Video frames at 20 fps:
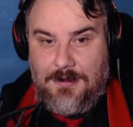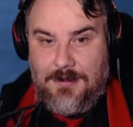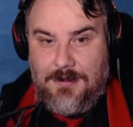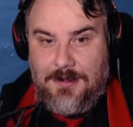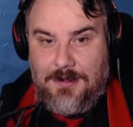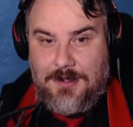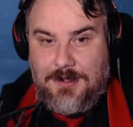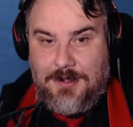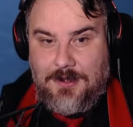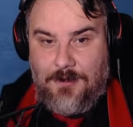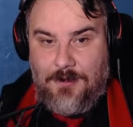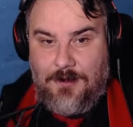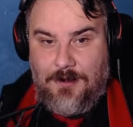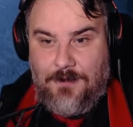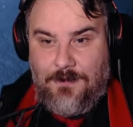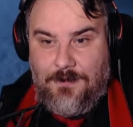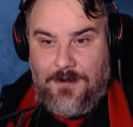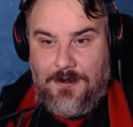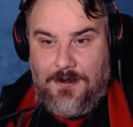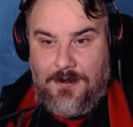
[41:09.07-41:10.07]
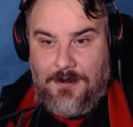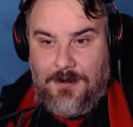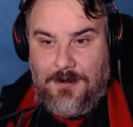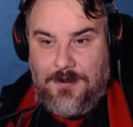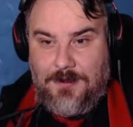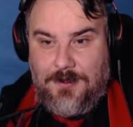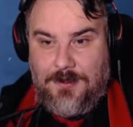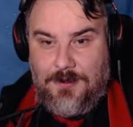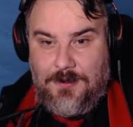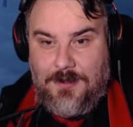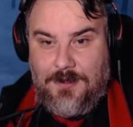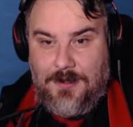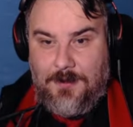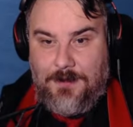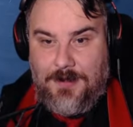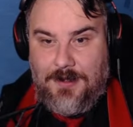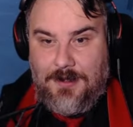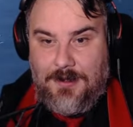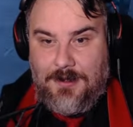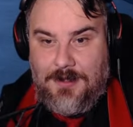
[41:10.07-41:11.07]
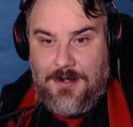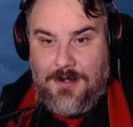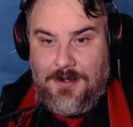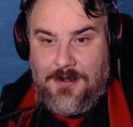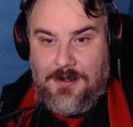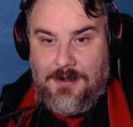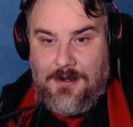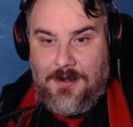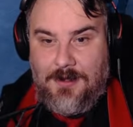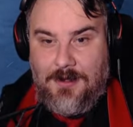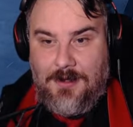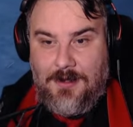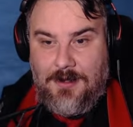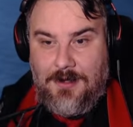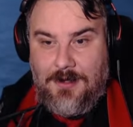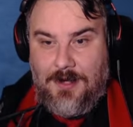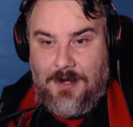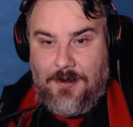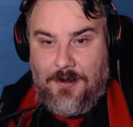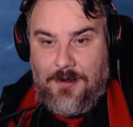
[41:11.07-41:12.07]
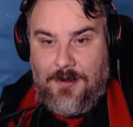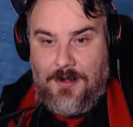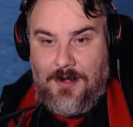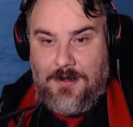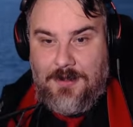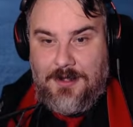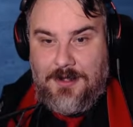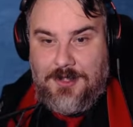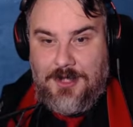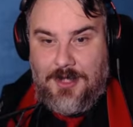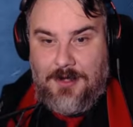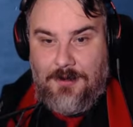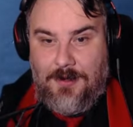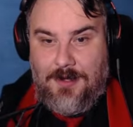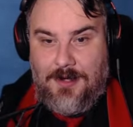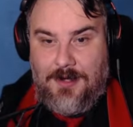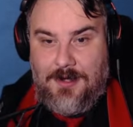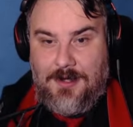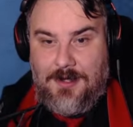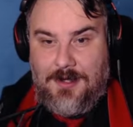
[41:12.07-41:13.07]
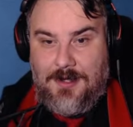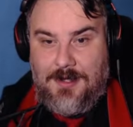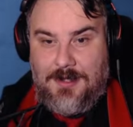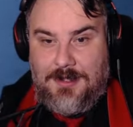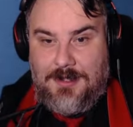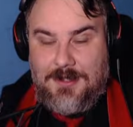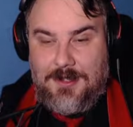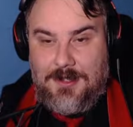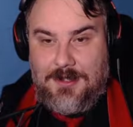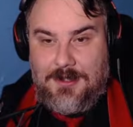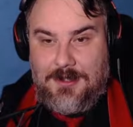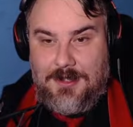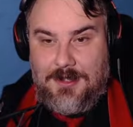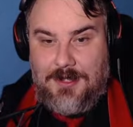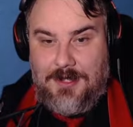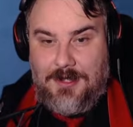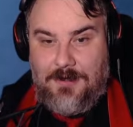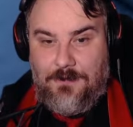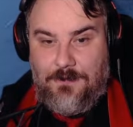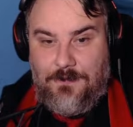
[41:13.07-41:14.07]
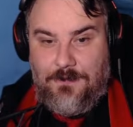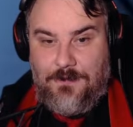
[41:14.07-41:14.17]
Let's go over to the building. Now, the generator is underneath